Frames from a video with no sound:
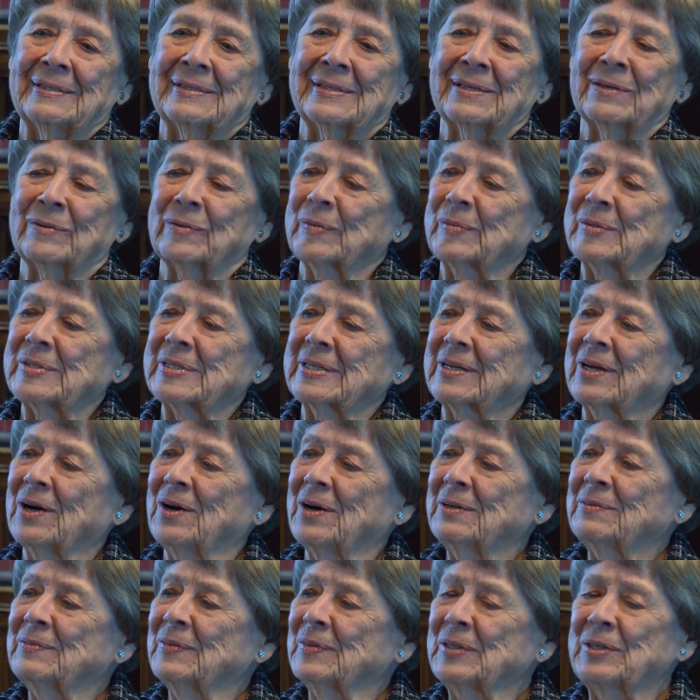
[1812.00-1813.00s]
So it was a
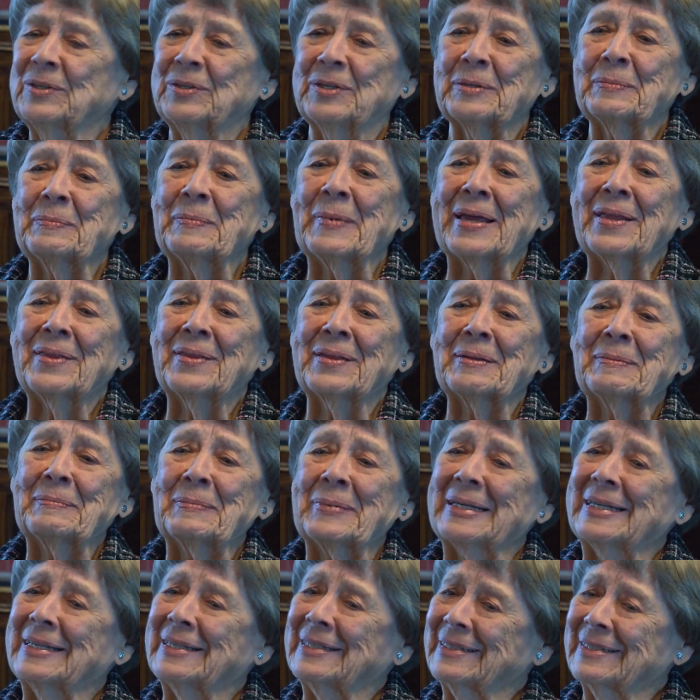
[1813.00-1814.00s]
convoluted
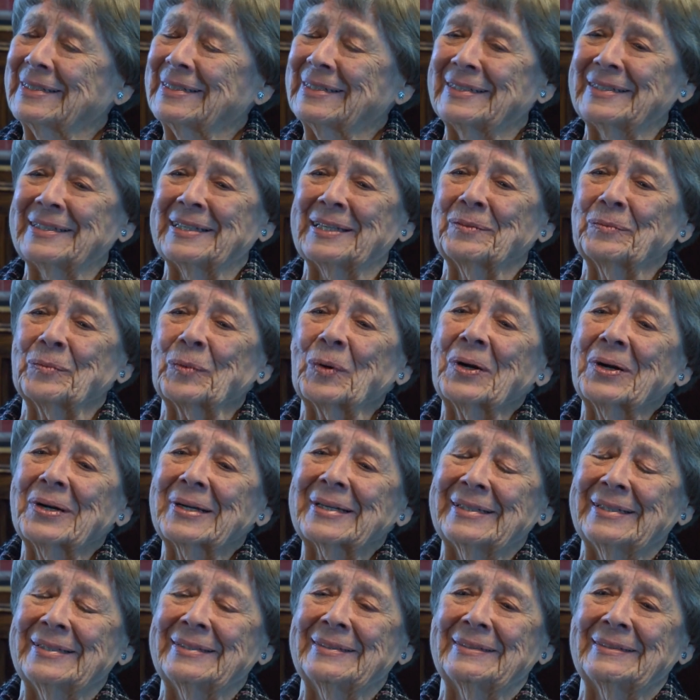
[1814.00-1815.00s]
method, but it uh, it
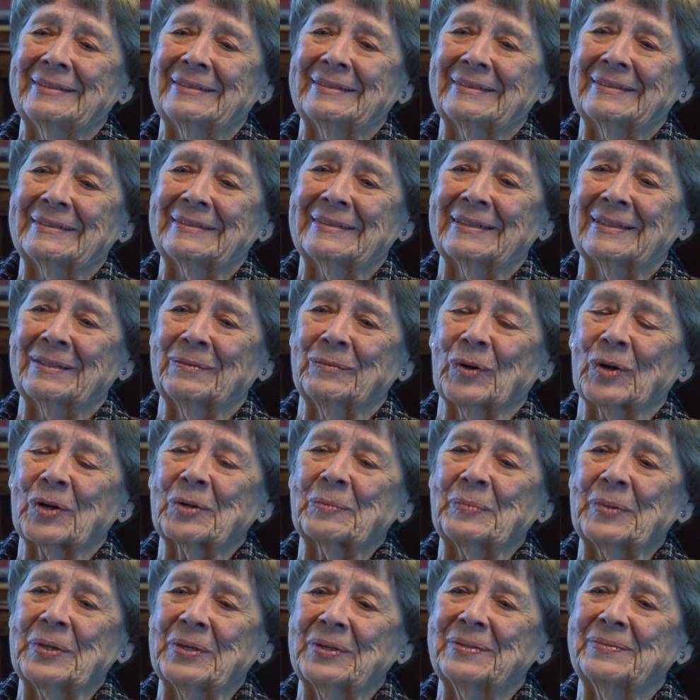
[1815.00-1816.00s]
worked. It
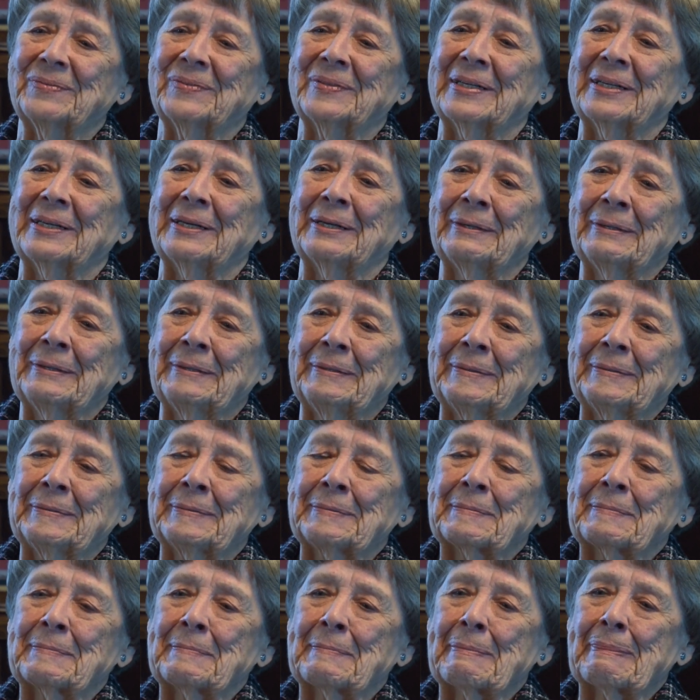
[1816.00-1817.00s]
worked beautifully.
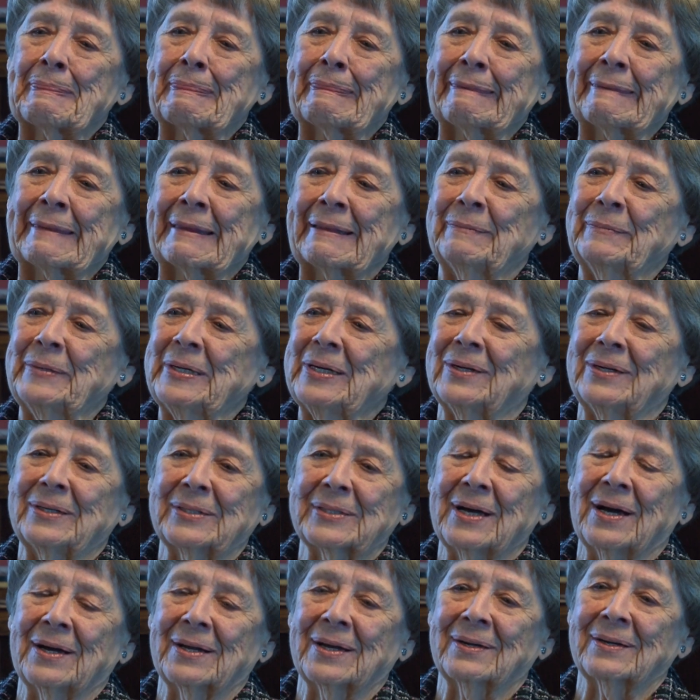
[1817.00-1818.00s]
We
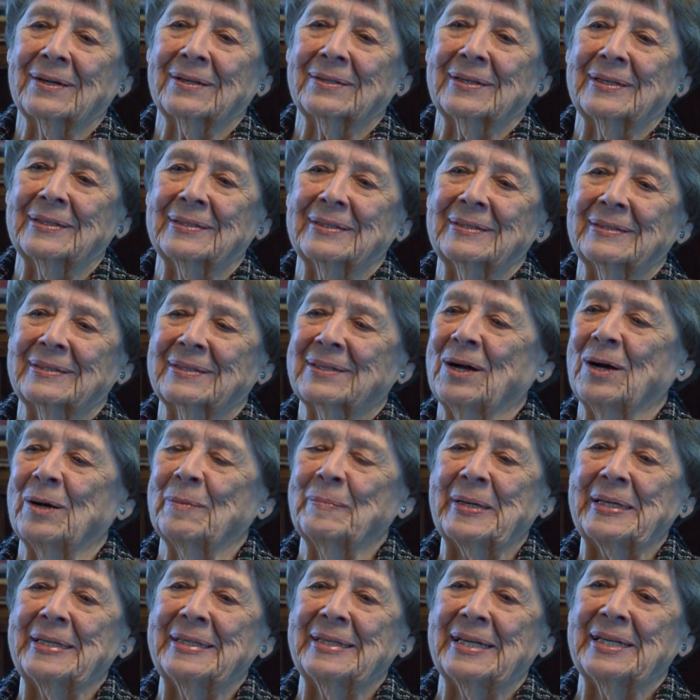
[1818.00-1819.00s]
all got our uh,
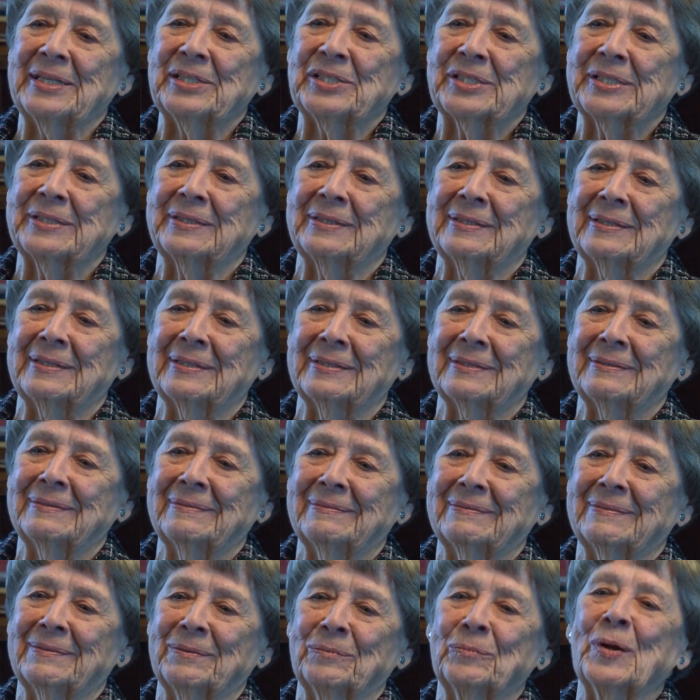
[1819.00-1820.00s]
commendation
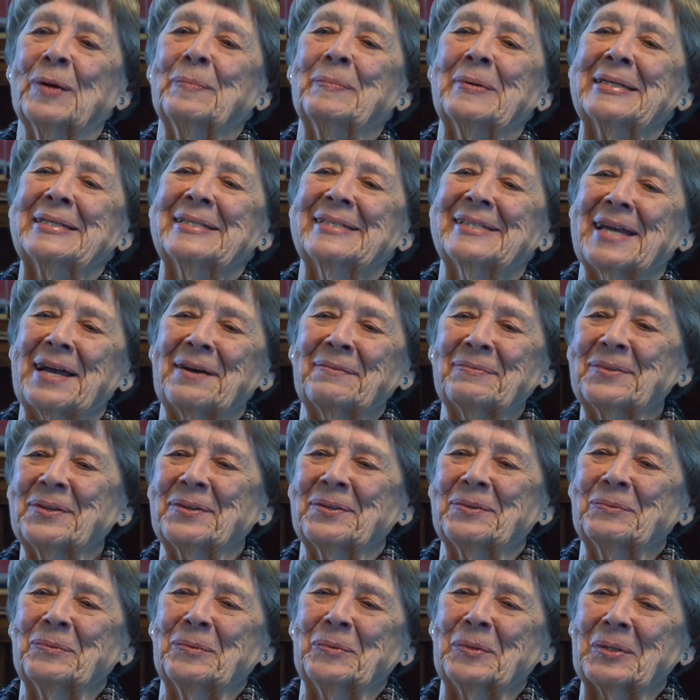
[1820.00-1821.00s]
uh, ribbons
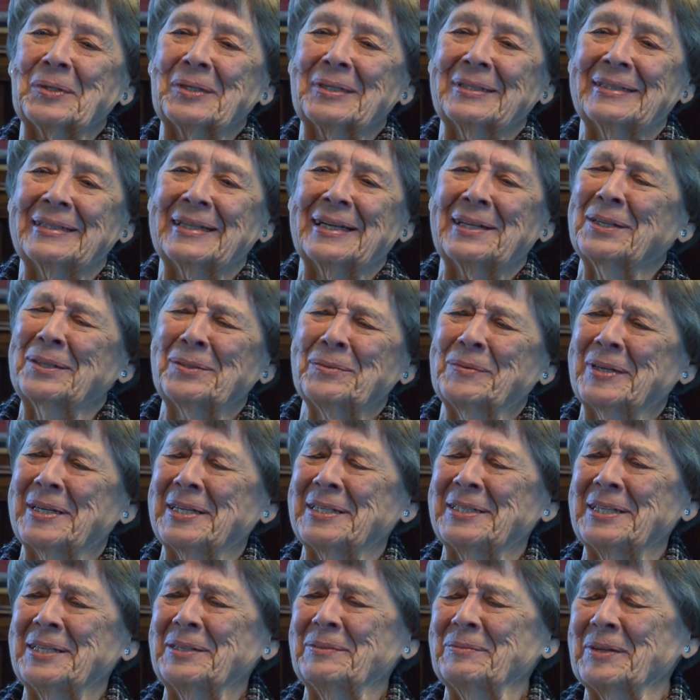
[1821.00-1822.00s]
after the war. I don't know
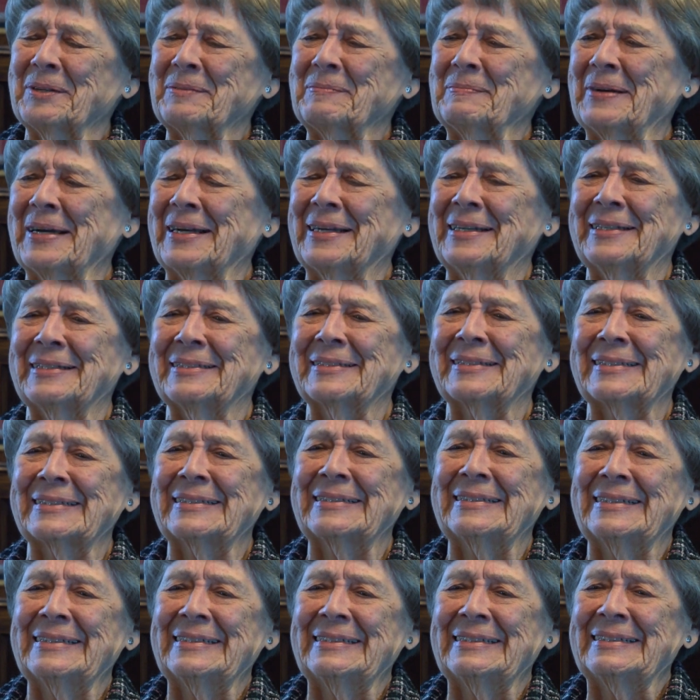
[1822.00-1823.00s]
what I did with mine.
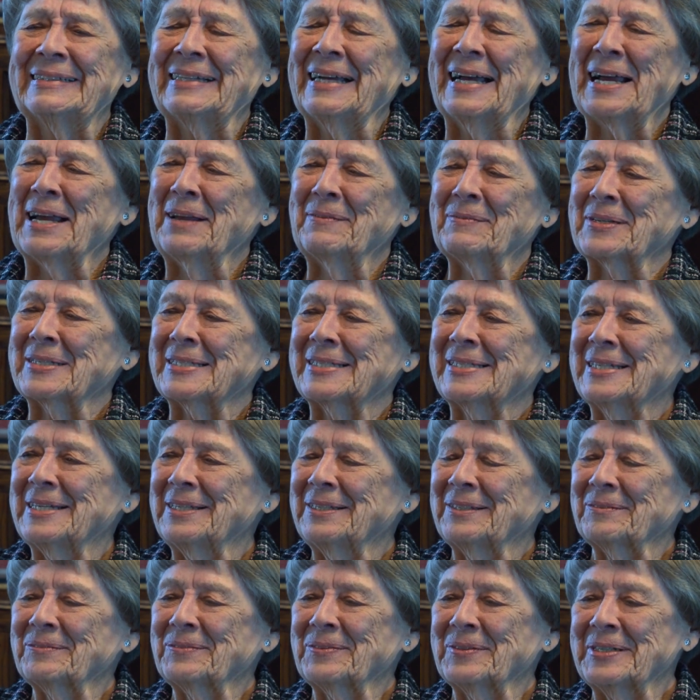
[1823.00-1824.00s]
It's, I haven't
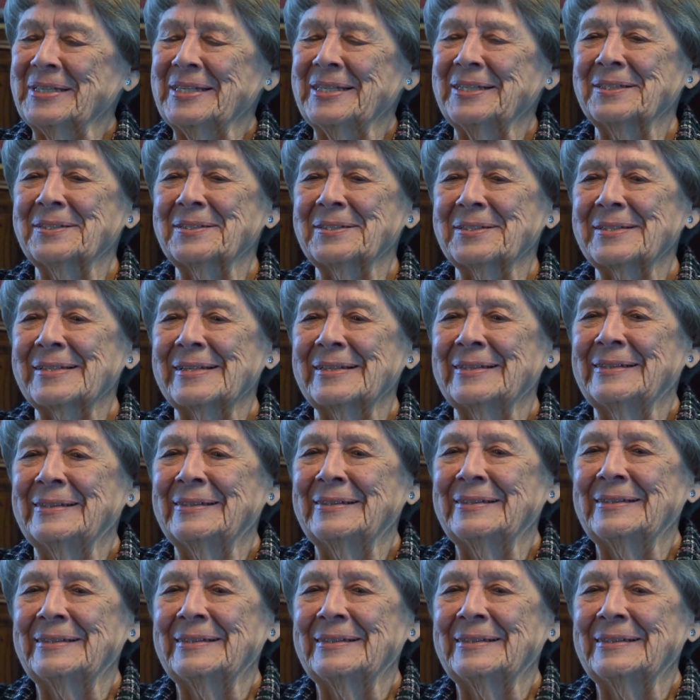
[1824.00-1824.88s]
seen it for years.